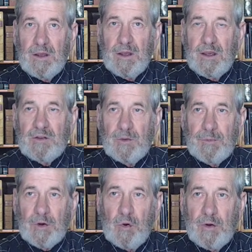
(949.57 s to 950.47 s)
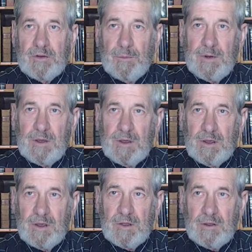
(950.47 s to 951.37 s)
Egypt are going to be
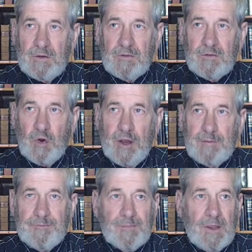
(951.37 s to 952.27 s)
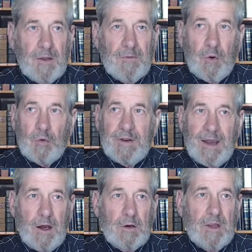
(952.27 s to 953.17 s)
destroyed, thrown
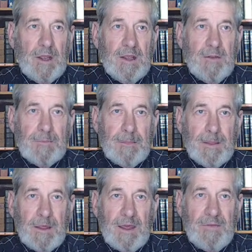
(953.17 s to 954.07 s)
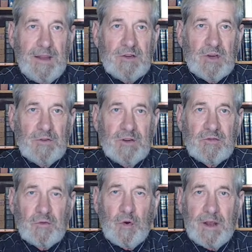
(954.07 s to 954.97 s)
down. And they shall
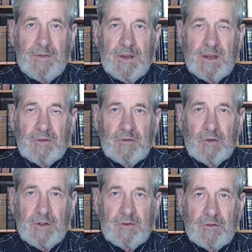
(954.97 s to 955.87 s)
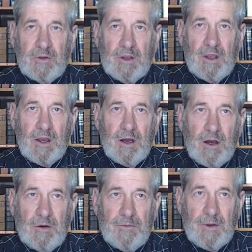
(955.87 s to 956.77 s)
destroy the insolence
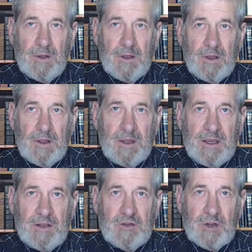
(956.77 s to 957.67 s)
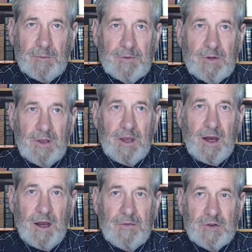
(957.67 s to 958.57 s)
of Egypt.
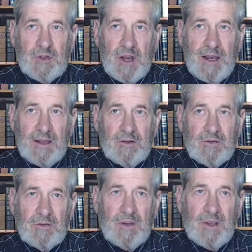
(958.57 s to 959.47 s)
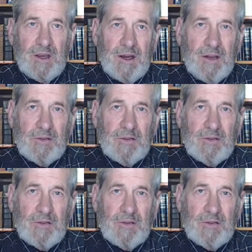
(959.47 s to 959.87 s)
The giants, the